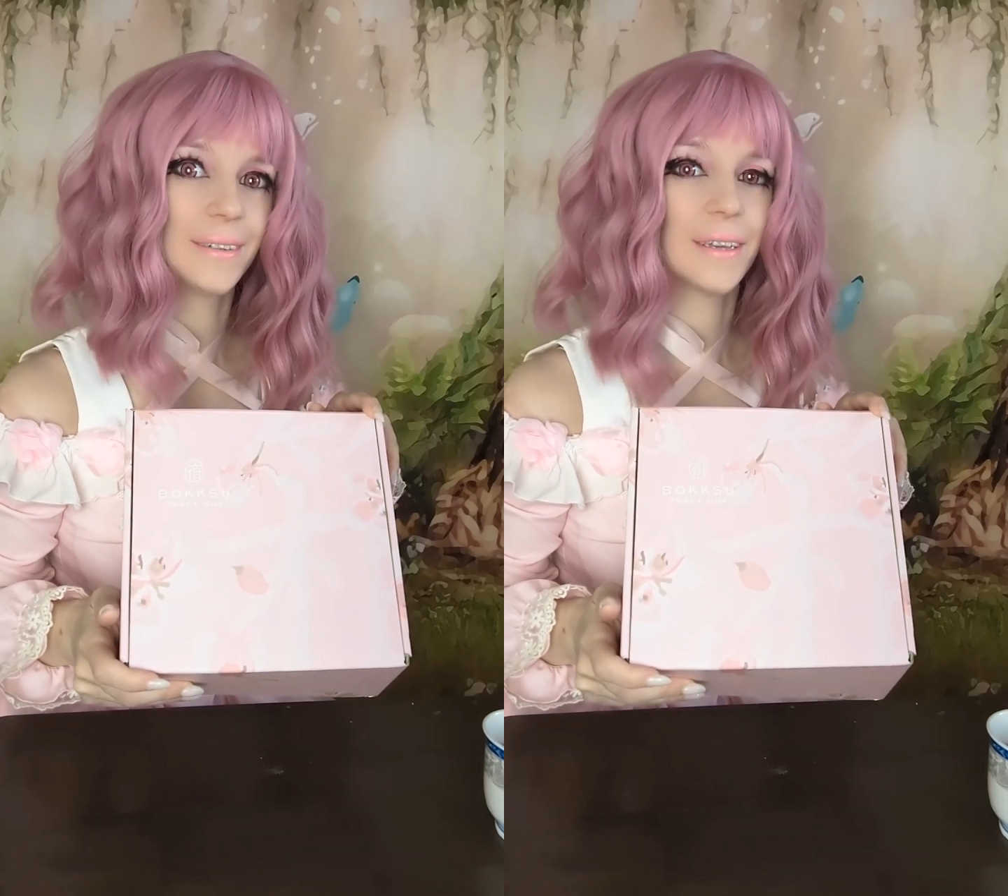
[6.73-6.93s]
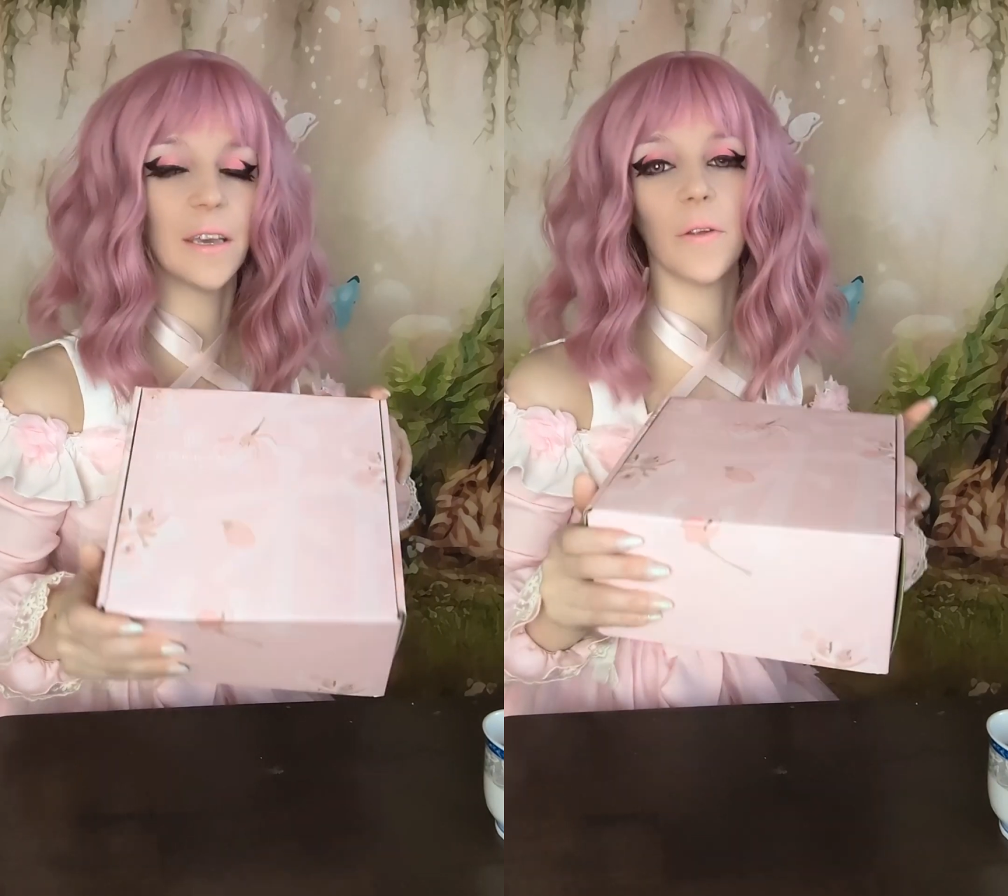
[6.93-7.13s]

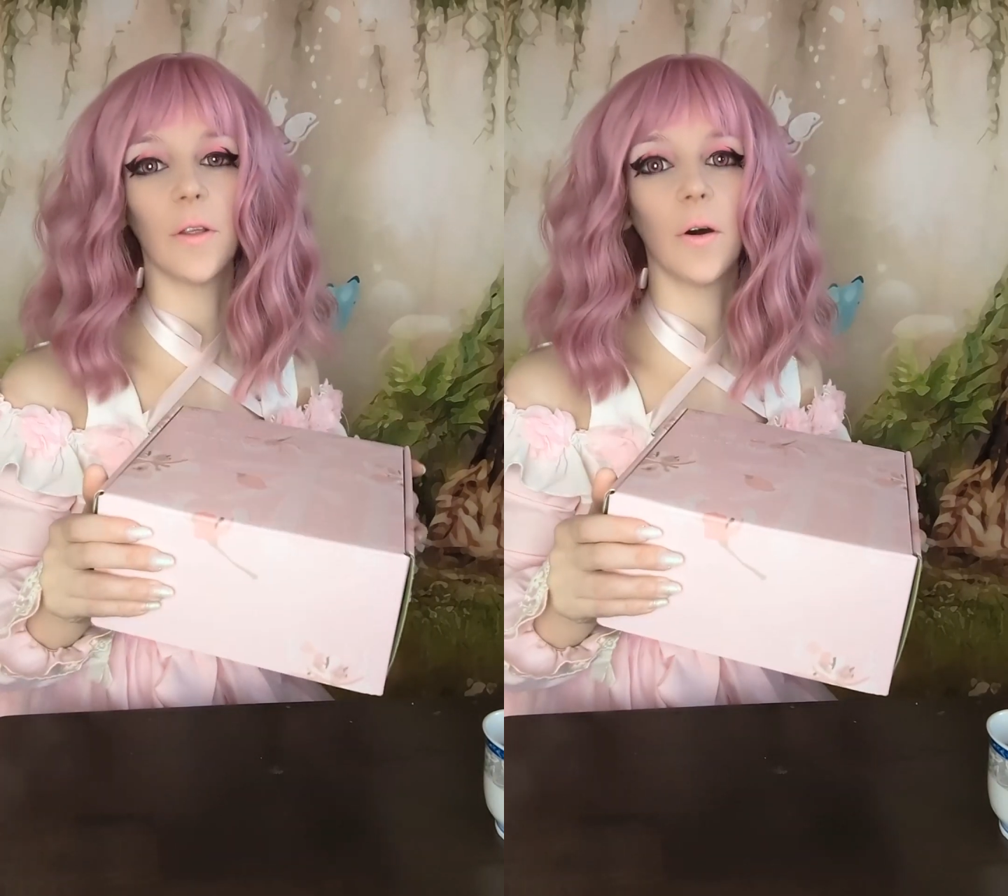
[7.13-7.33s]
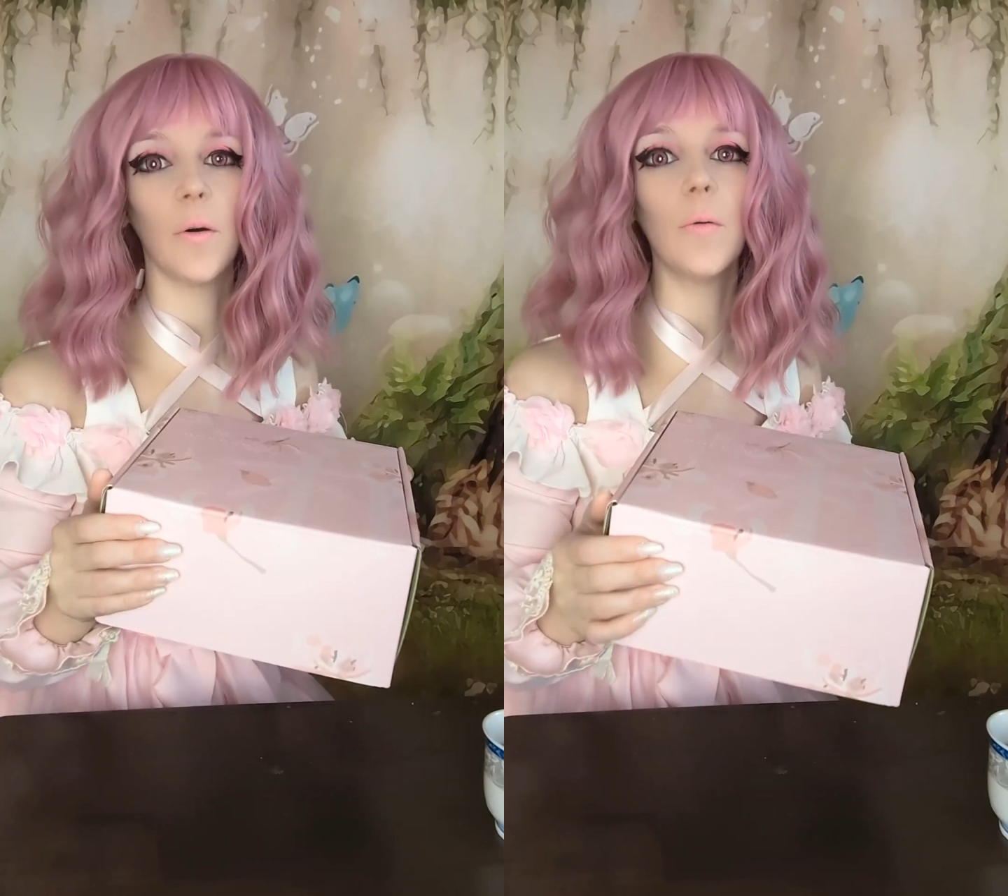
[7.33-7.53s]
Even
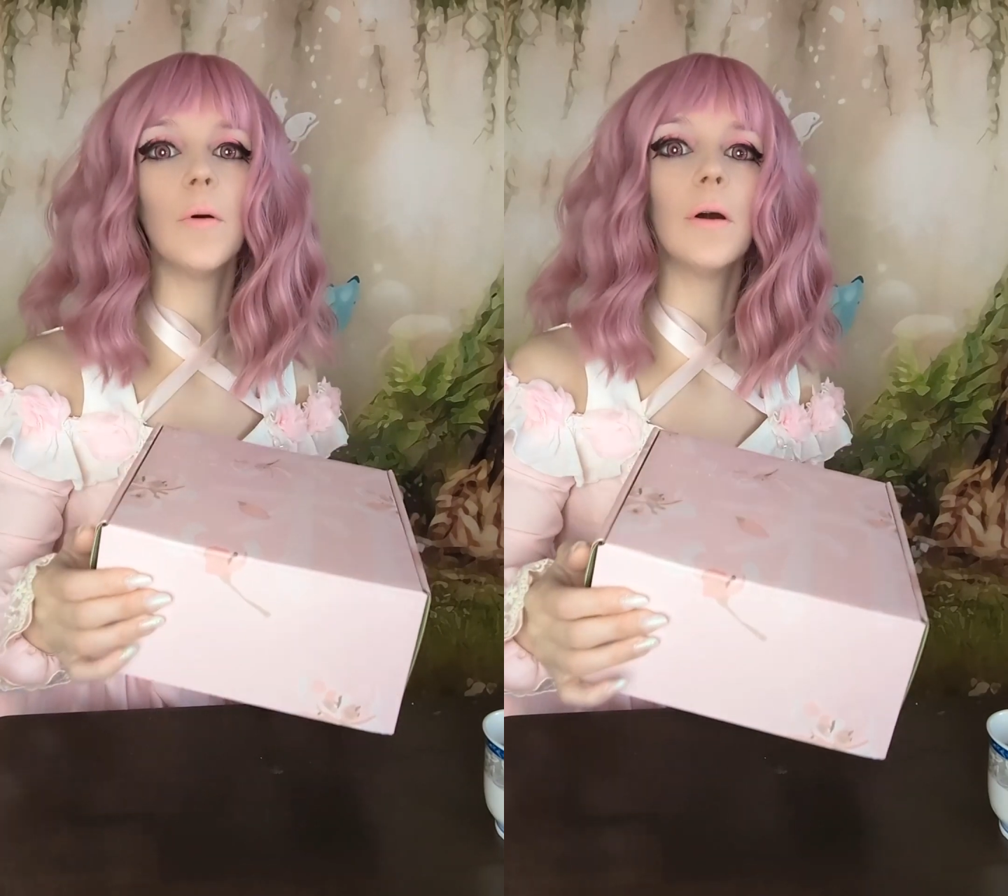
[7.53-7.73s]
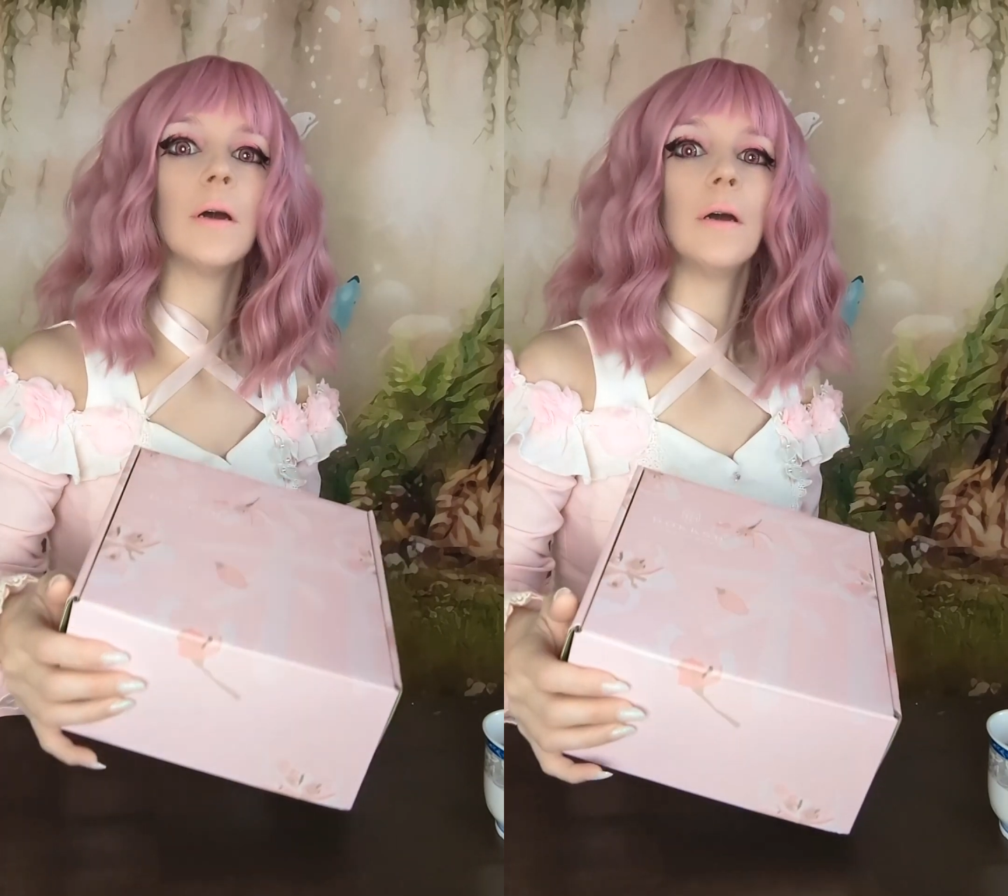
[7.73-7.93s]
though
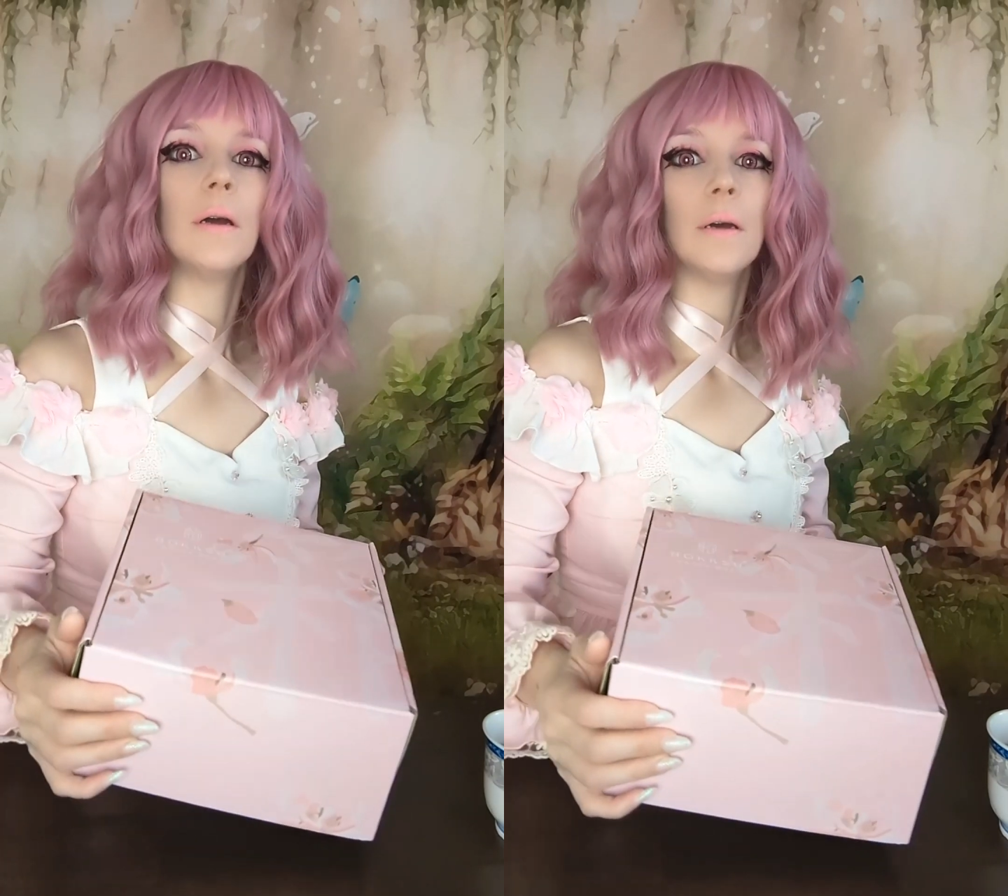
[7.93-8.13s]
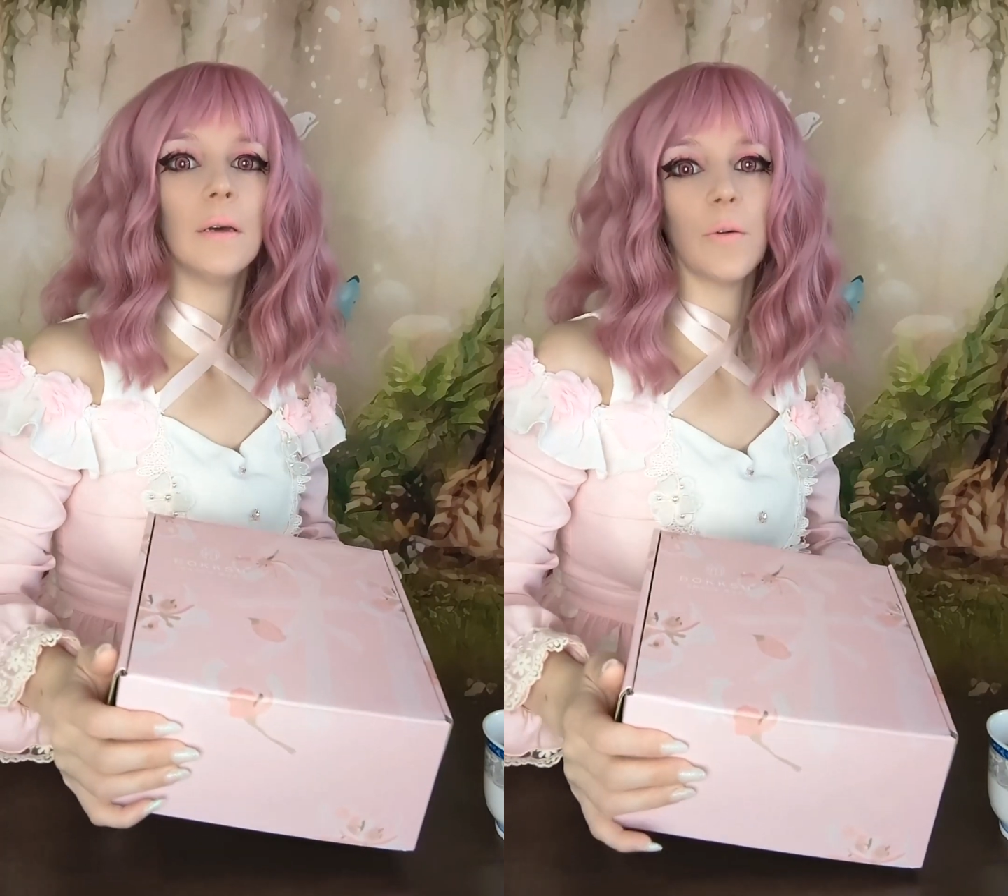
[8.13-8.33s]

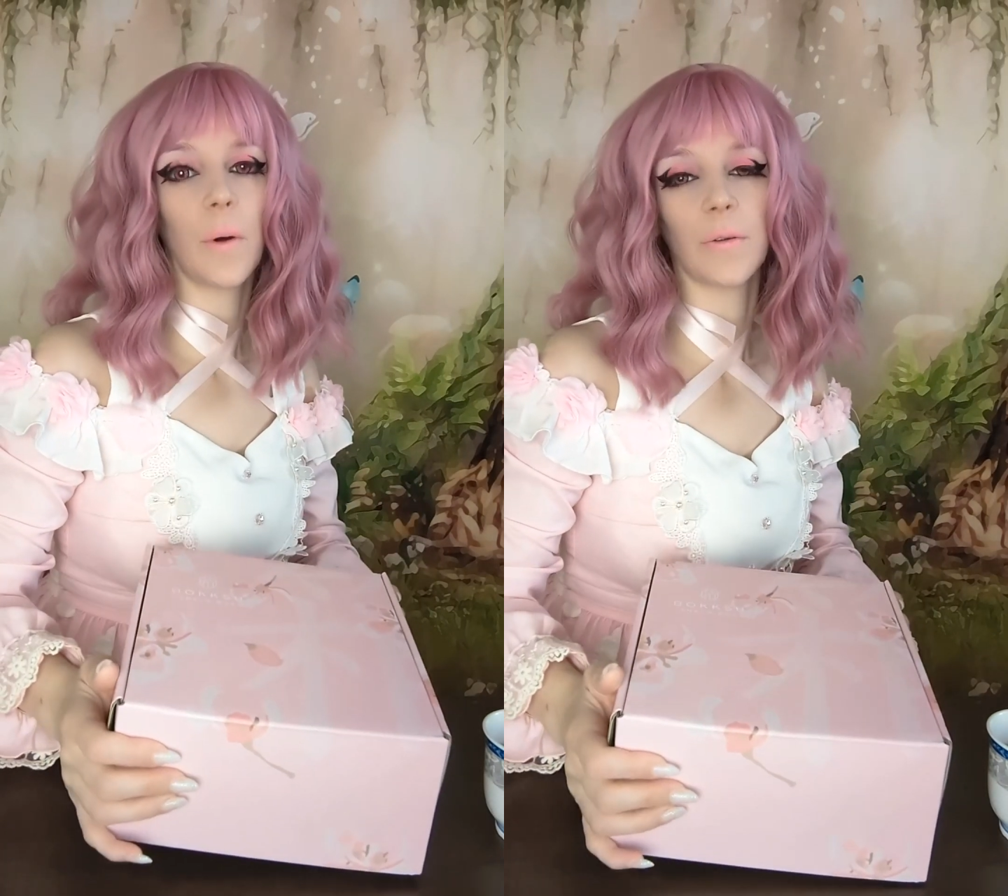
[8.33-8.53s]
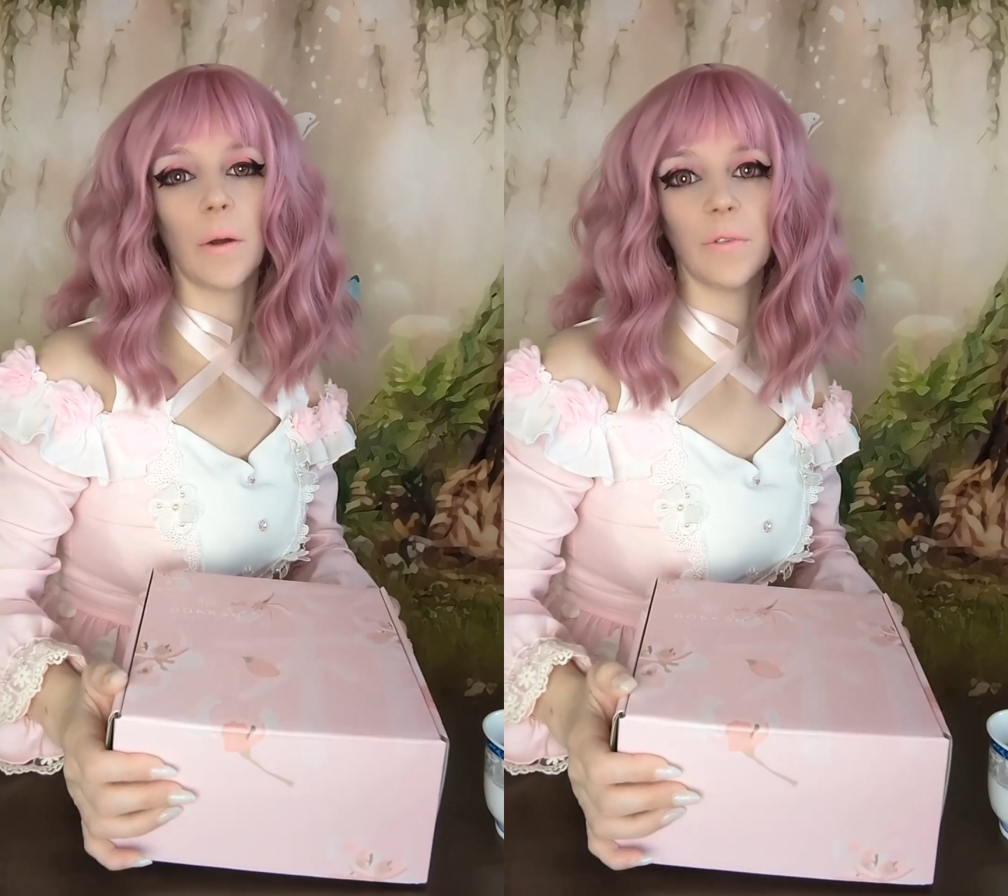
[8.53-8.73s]
the
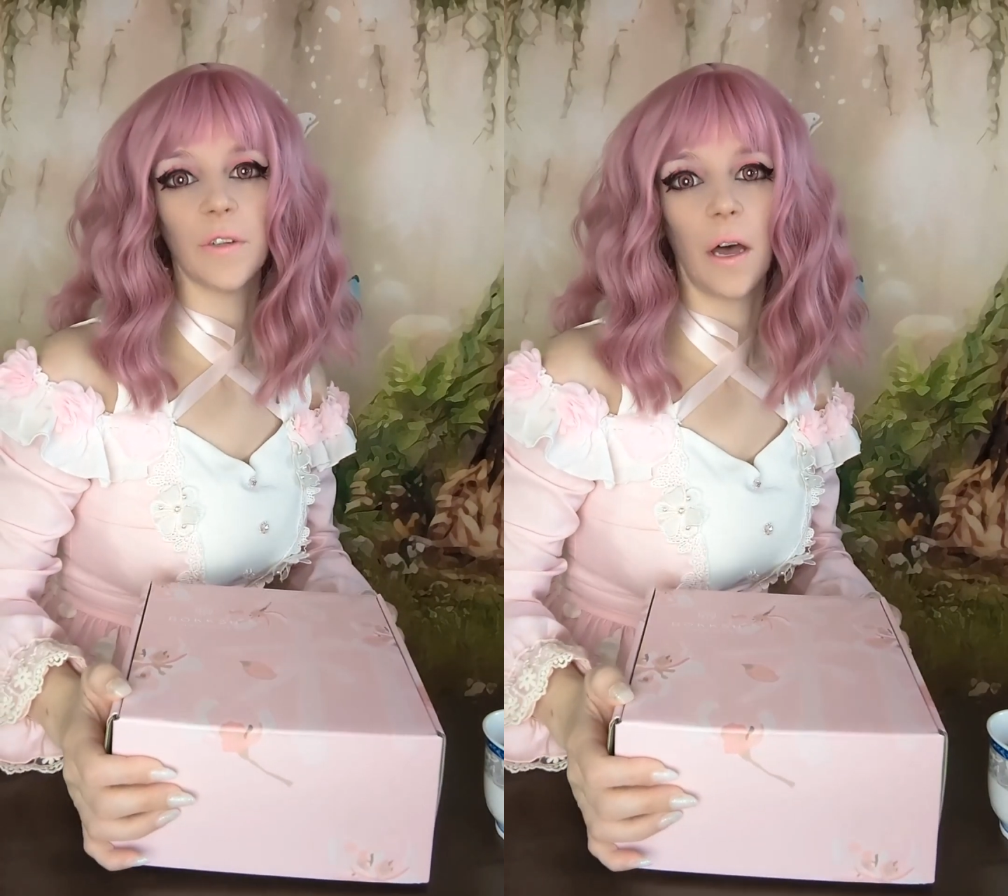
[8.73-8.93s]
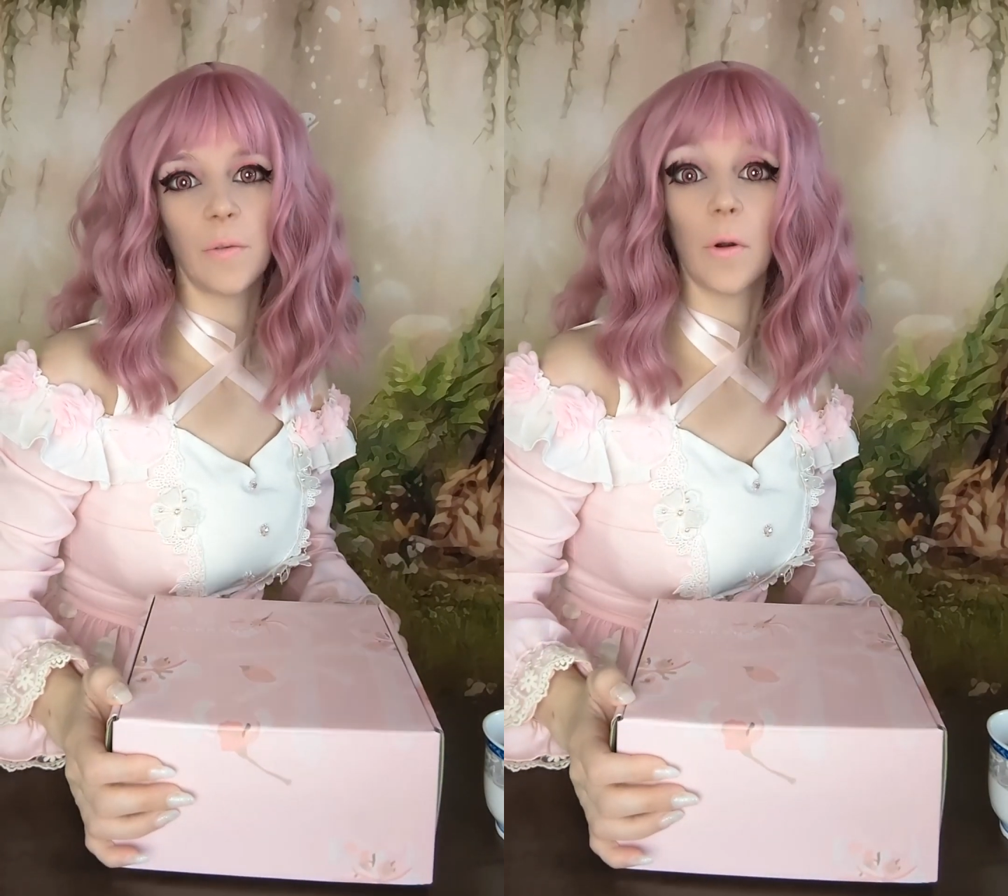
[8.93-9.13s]
weather outside